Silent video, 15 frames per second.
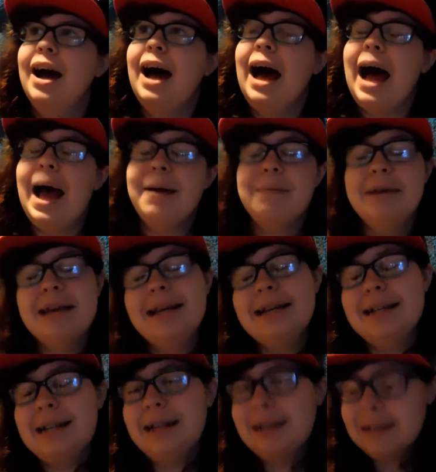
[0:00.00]
I
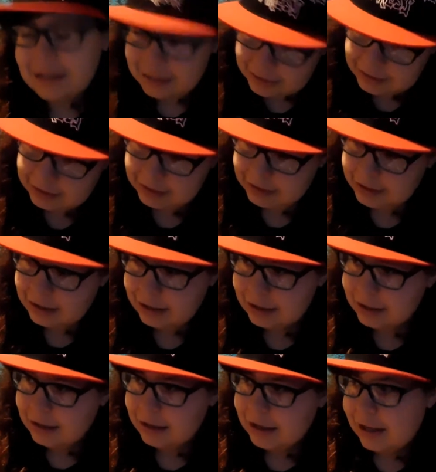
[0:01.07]
mean,
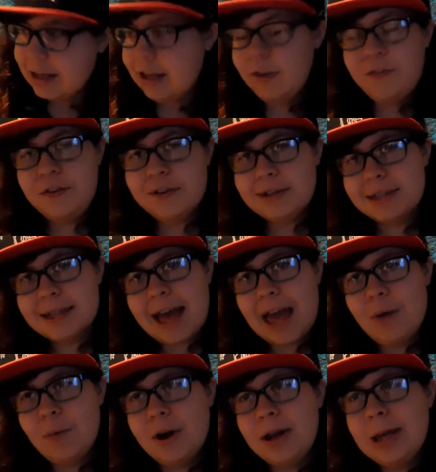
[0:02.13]
if you slay
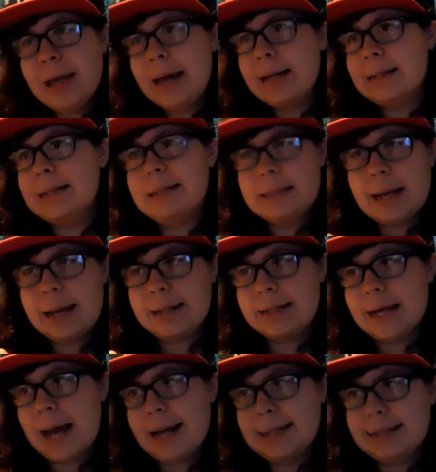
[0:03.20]
one, you get a sick
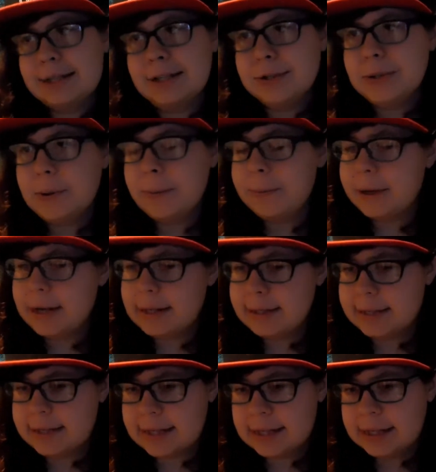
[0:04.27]
tattoo,
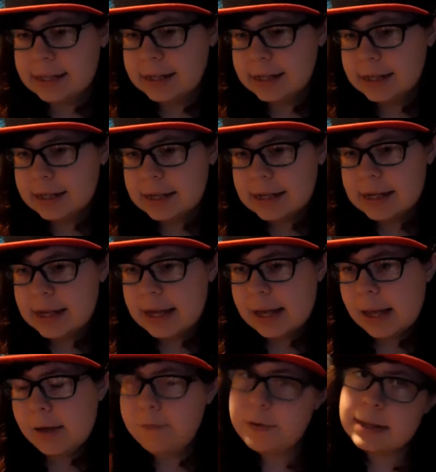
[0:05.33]
but
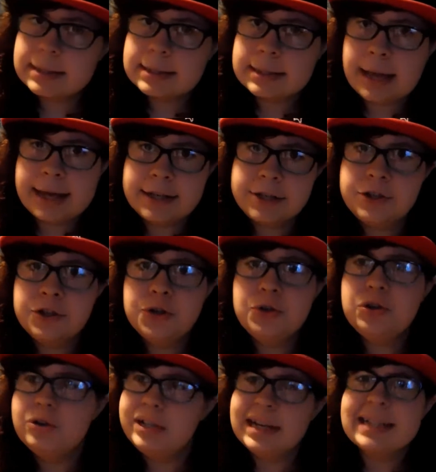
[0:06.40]
if it slays you,
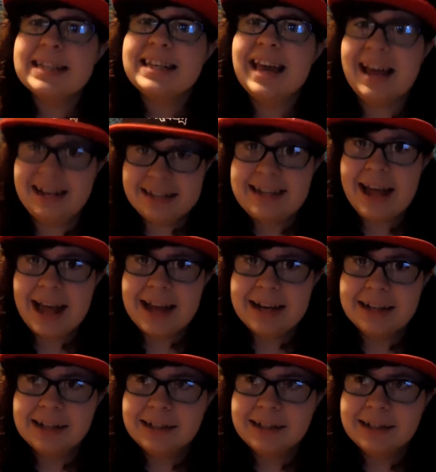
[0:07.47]
you just get dead.